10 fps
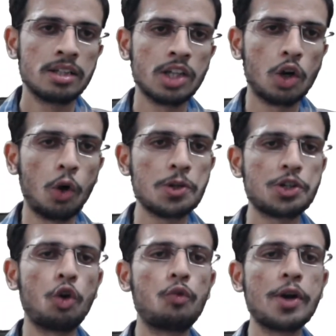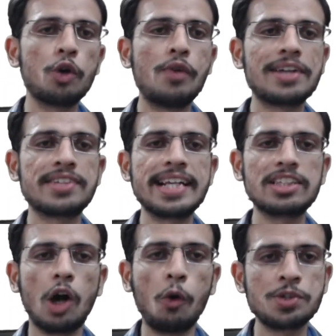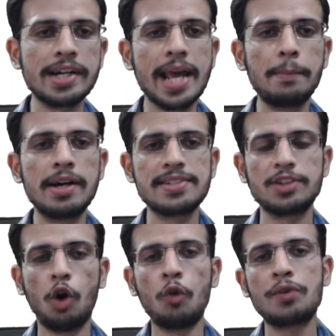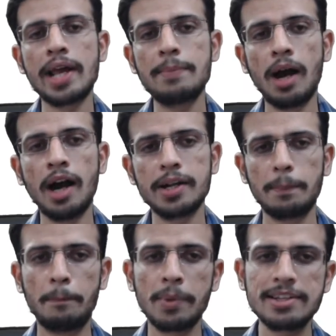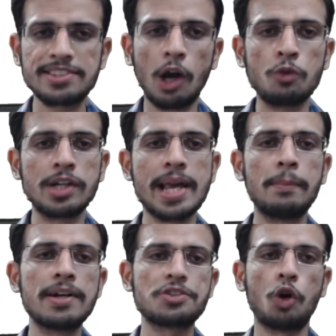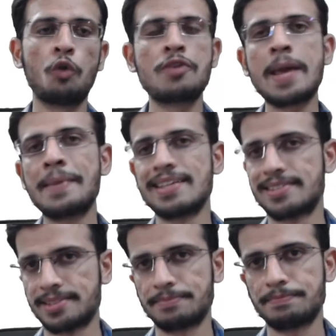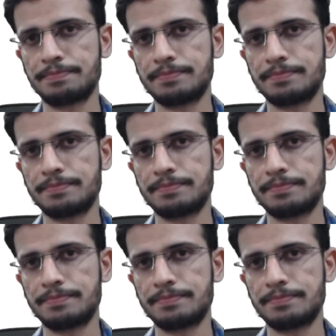The cost of manufacturing 1000 hammers of type R plus 1000 hammers of type S.